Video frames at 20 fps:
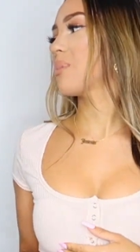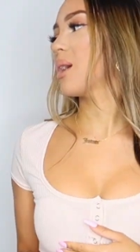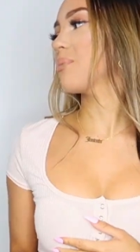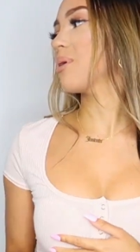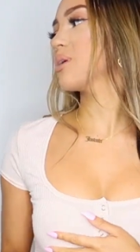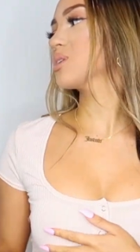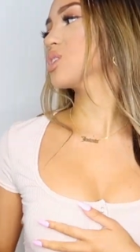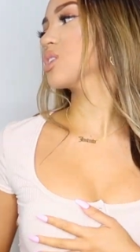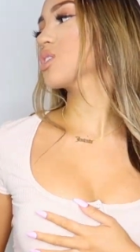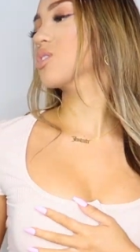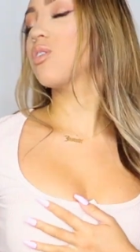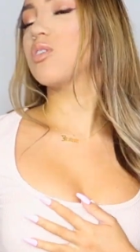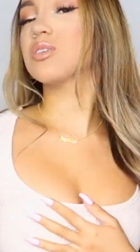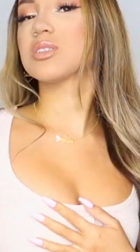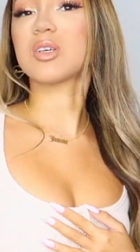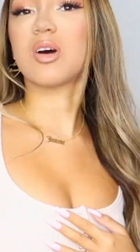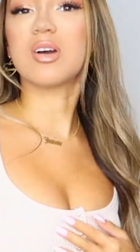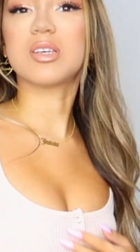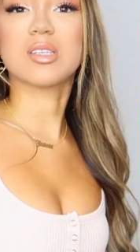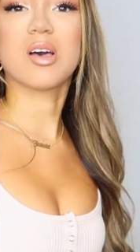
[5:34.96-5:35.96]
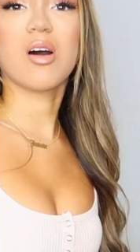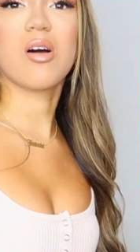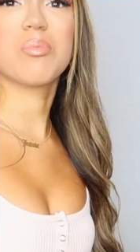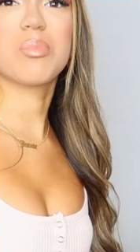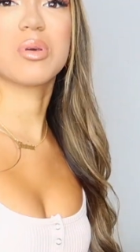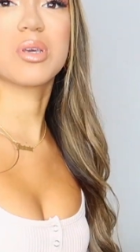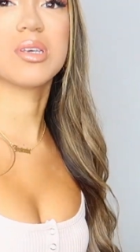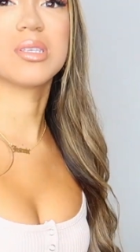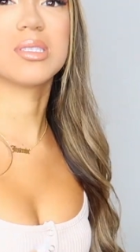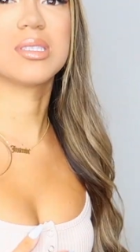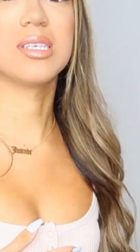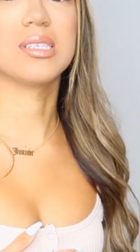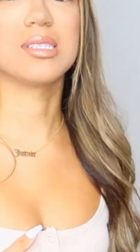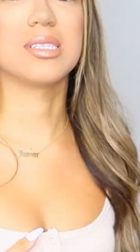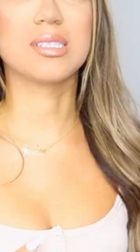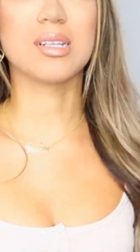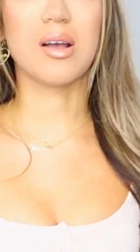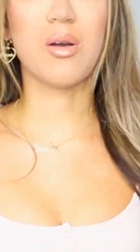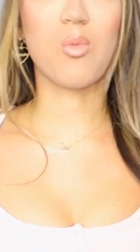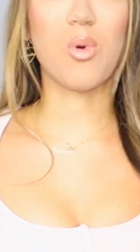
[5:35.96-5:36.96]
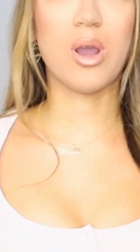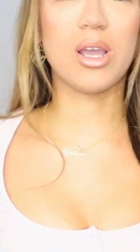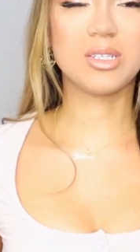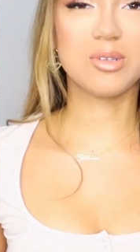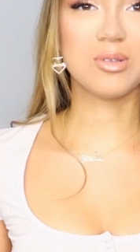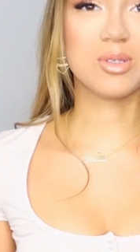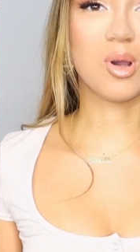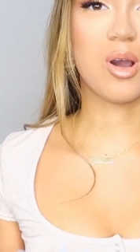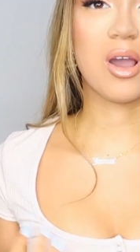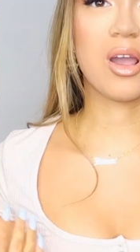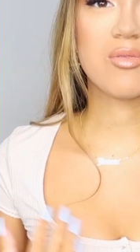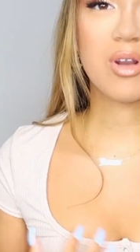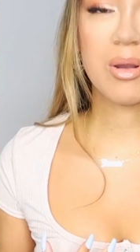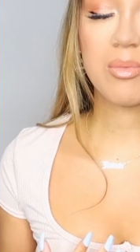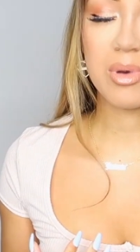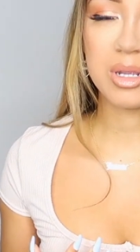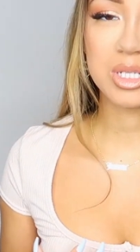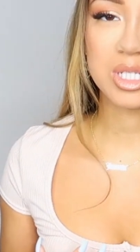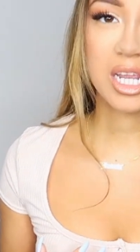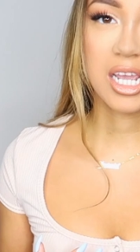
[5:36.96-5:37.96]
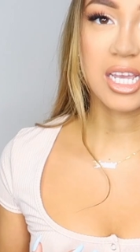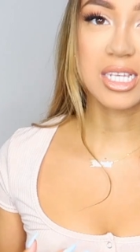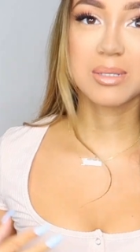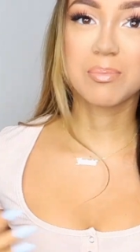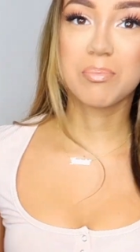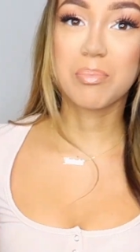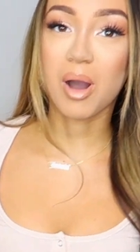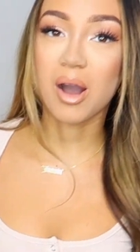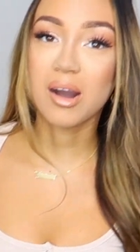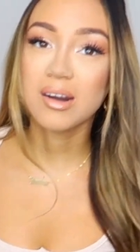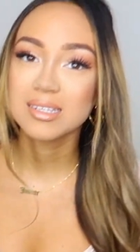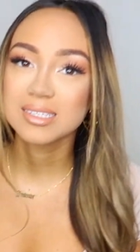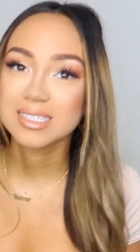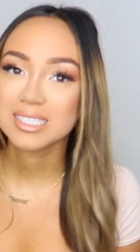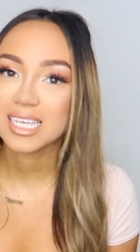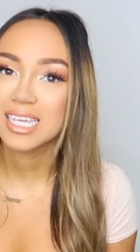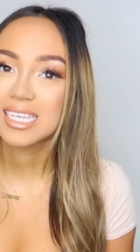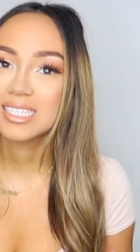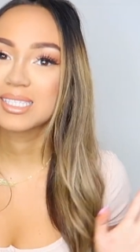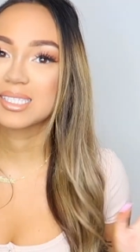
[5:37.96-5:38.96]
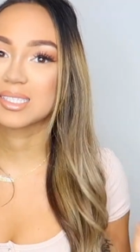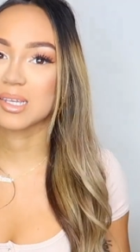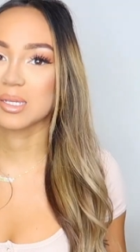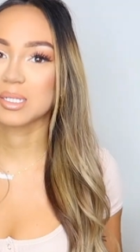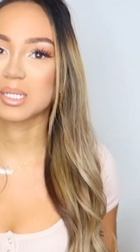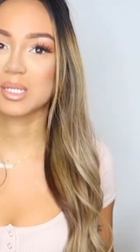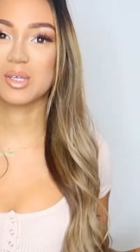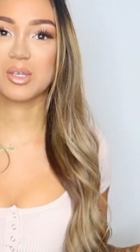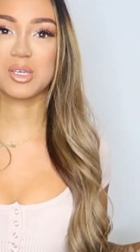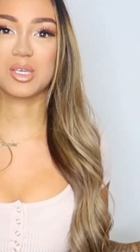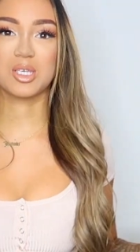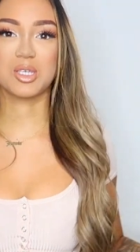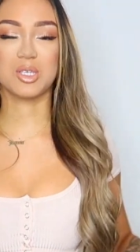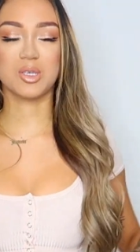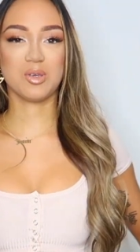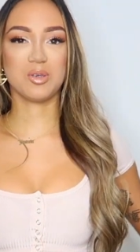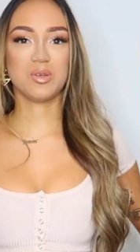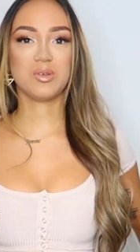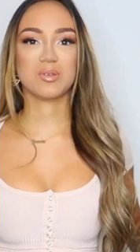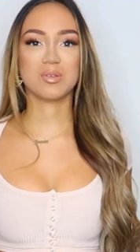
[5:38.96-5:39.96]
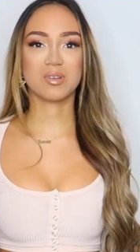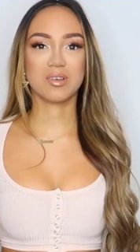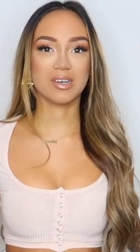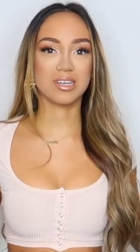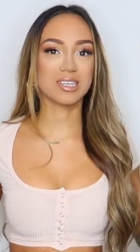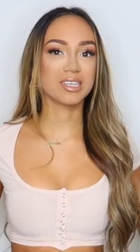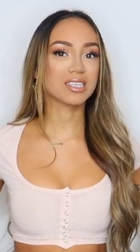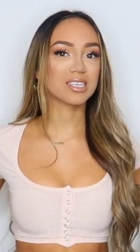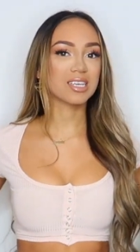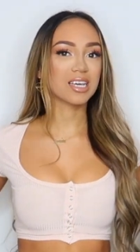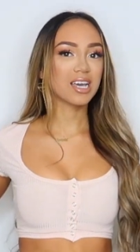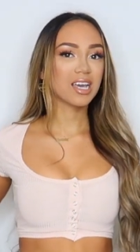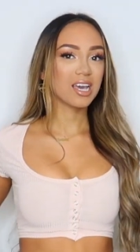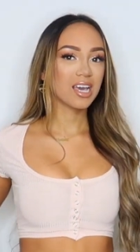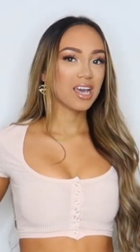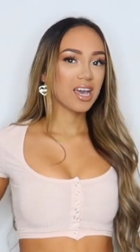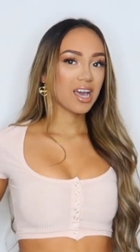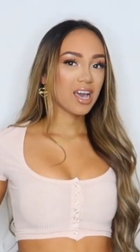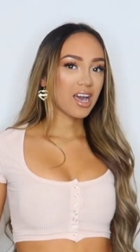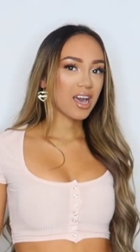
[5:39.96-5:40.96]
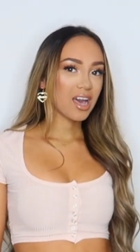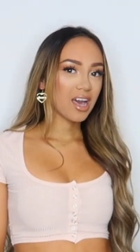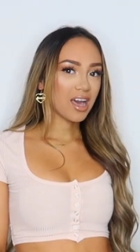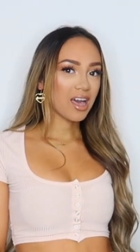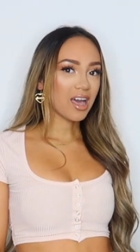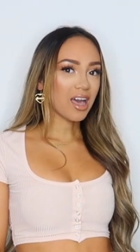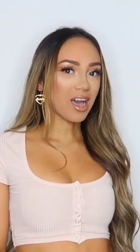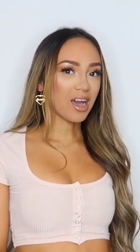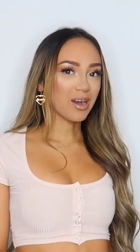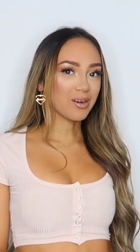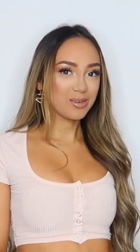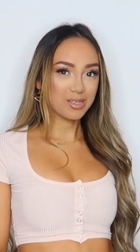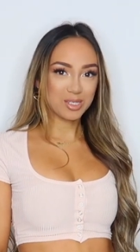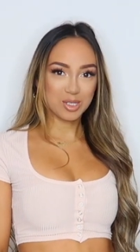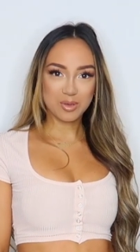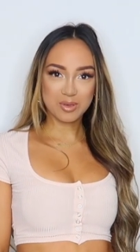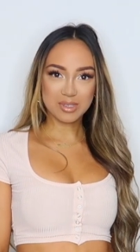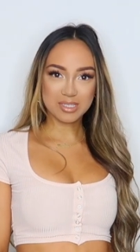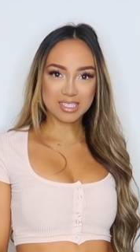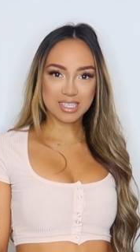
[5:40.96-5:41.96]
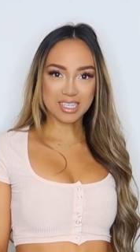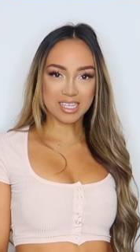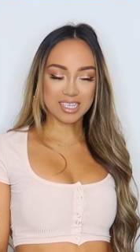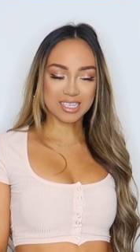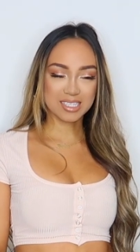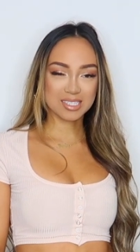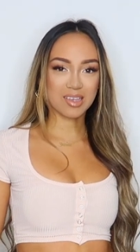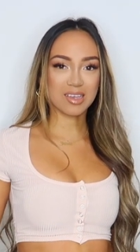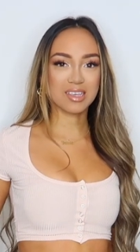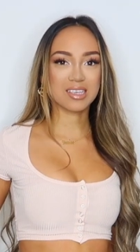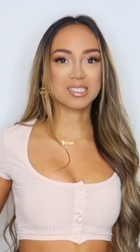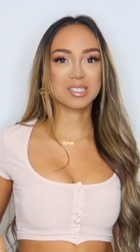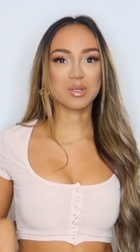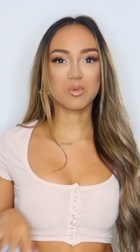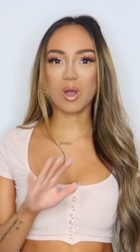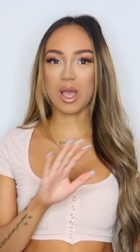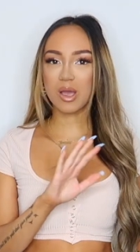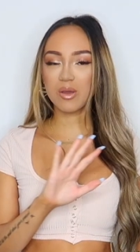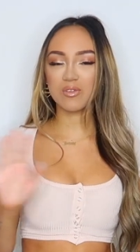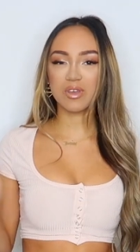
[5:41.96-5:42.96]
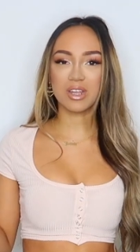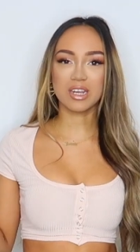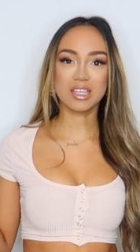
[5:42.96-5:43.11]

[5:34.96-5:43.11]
maybe I should have got a size up because this is, like, way too tight around my chest. But it does look cute. Like, how cute is this? Like, to wear with